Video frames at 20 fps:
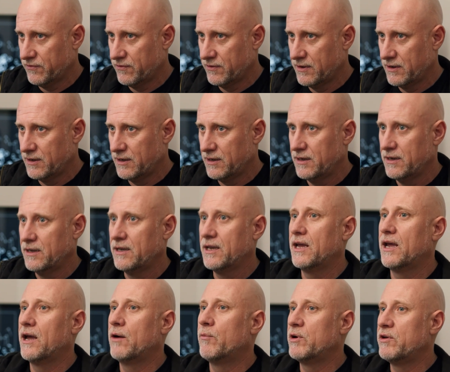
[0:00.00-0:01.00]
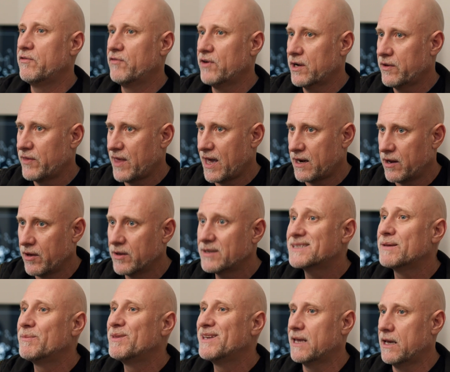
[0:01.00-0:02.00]
And when you figure that out,
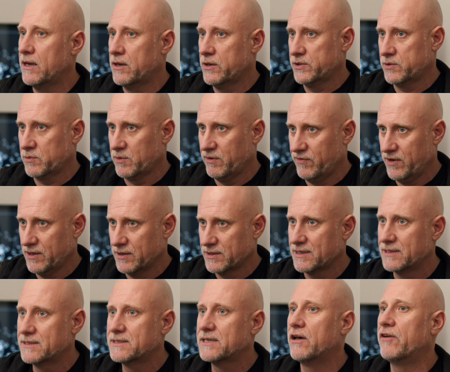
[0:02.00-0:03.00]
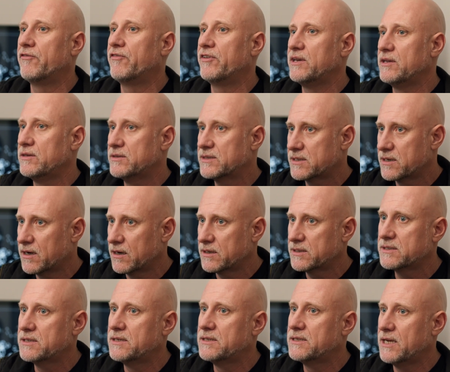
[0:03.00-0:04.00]
something else reveals itself and it
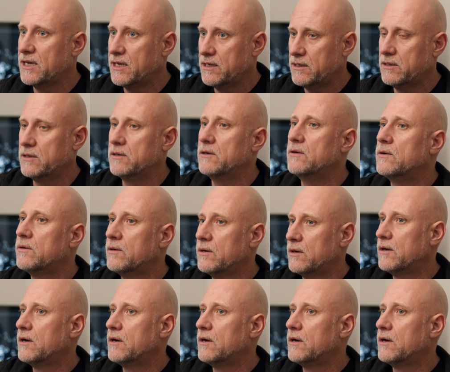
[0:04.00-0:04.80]
starts to take you